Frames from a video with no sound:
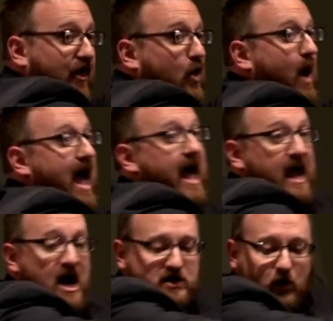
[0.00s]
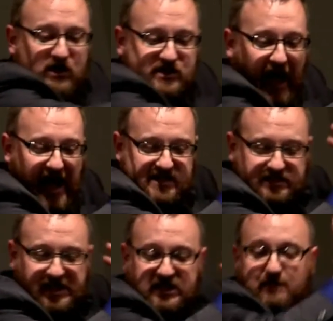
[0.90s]
other way towards God's
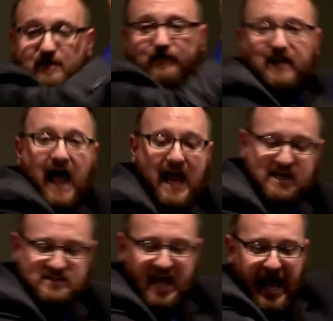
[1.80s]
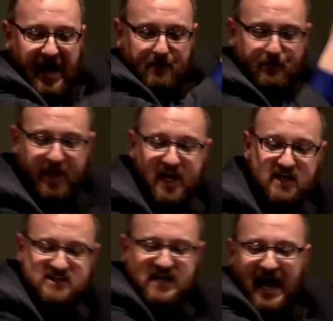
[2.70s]
kingdom of light and
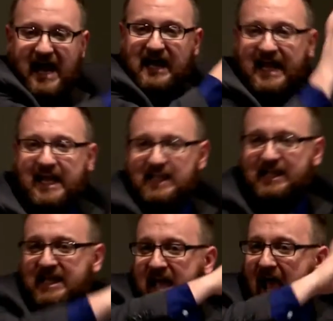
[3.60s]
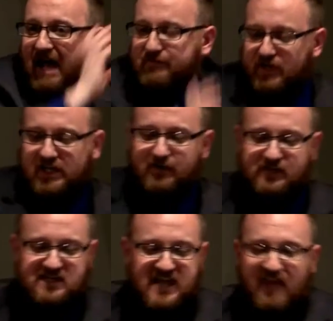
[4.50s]
peace and healing and
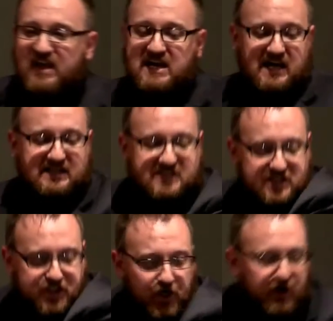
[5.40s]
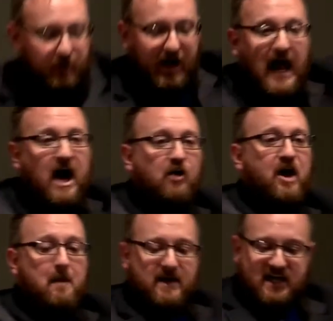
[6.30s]
forgiveness. They needed to turn
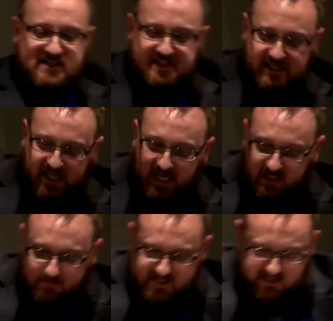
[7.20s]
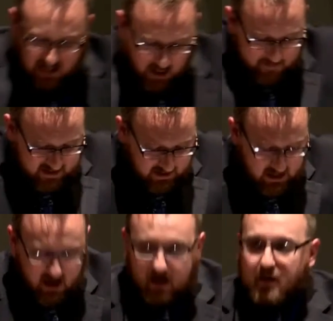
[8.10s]
around because the kingdom is
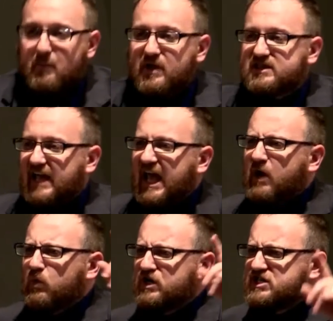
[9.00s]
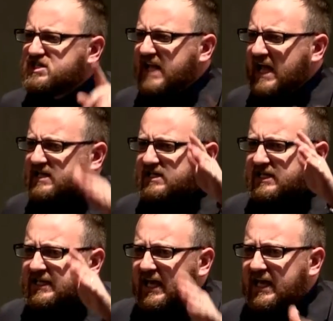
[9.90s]
coming, but they were
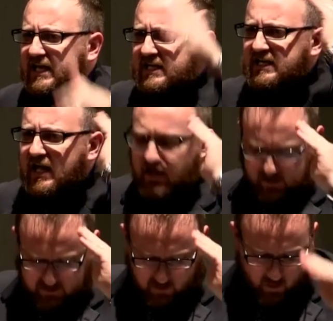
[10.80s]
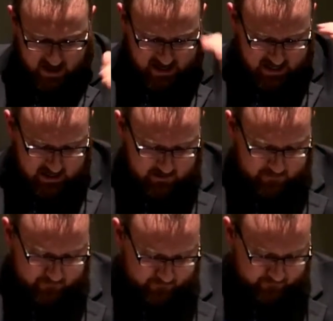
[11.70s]
standing in the way.
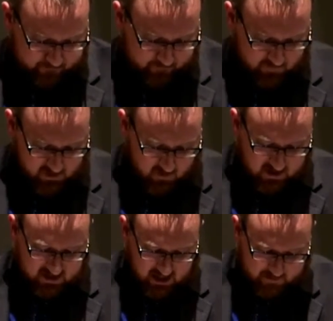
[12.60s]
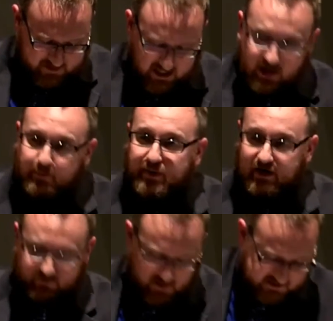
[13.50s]
One commentator
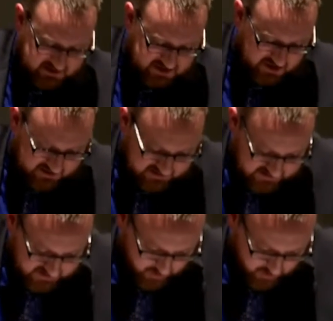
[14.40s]
paraphrases Jesus'